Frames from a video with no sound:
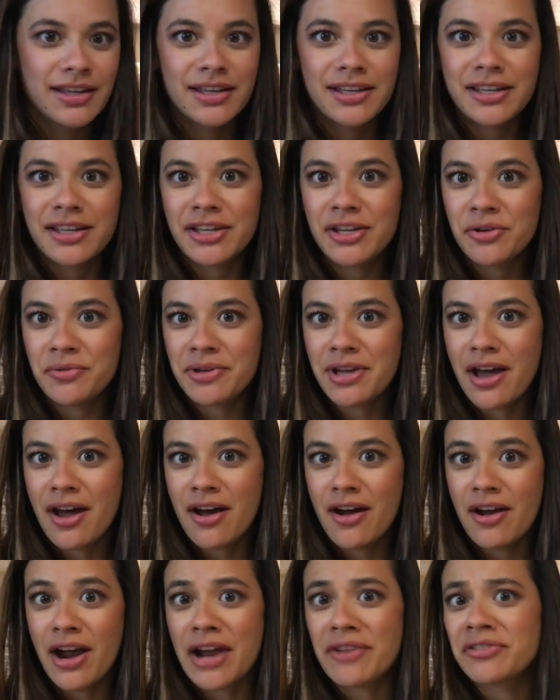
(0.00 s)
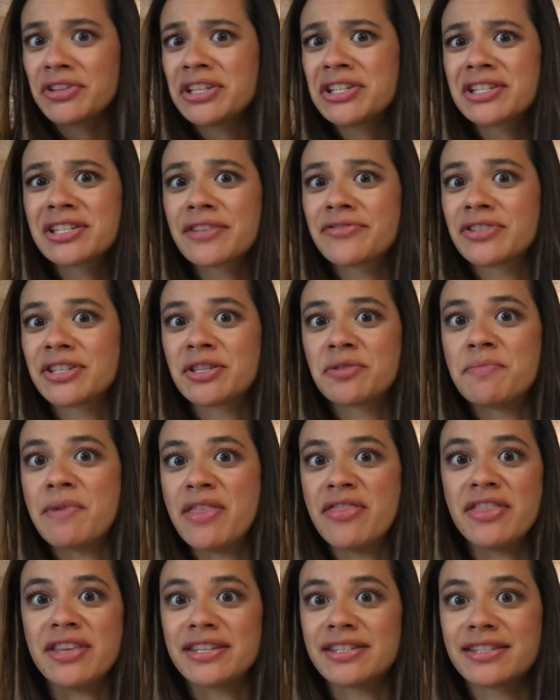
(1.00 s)
Here we are. I really just love to
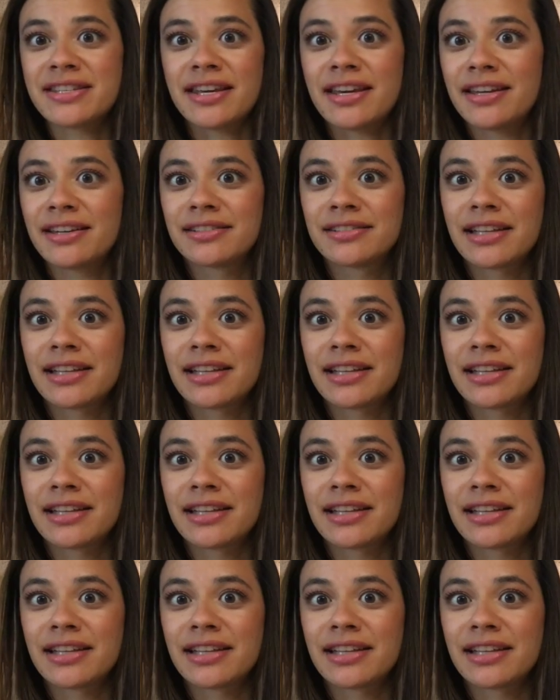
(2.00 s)
spin this thing.